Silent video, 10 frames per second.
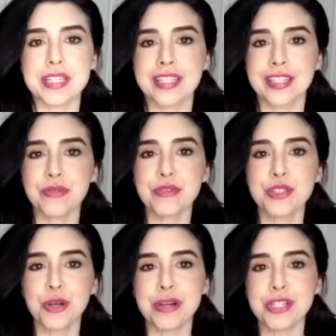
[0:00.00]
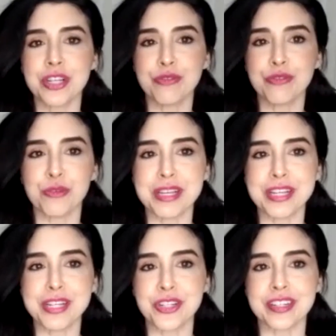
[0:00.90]
You have so much
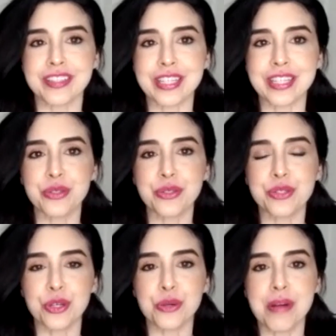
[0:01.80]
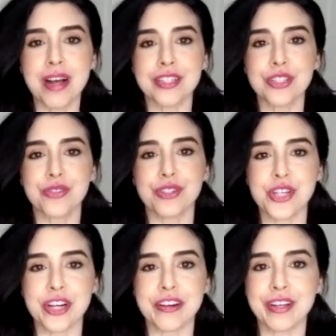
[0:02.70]
information. Thank you so much for
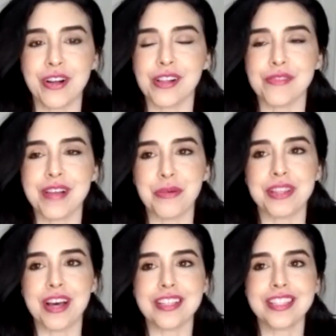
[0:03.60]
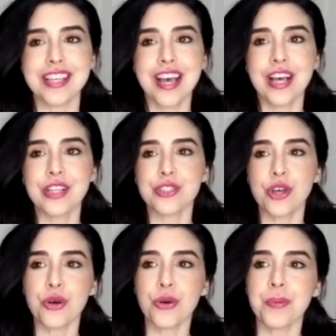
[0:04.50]
sharing all of that with us.
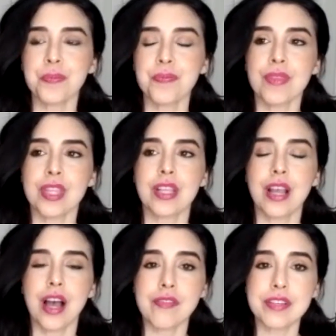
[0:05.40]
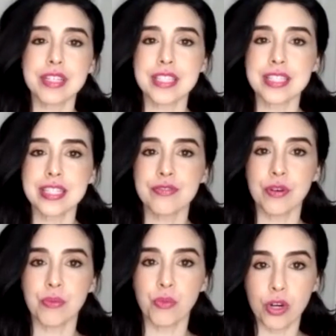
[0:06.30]
So obviously,
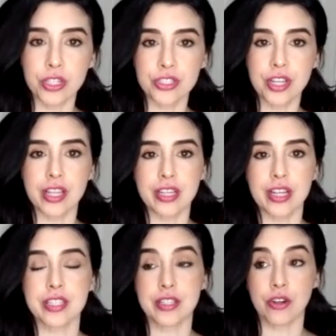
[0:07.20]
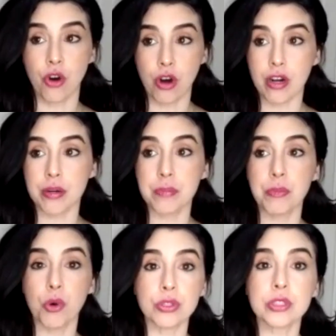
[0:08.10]
from what you're telling us, there are
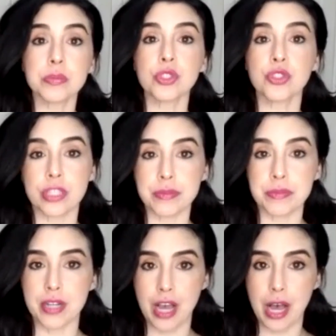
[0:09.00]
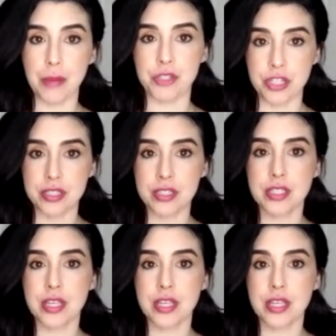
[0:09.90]
multiple treatment options.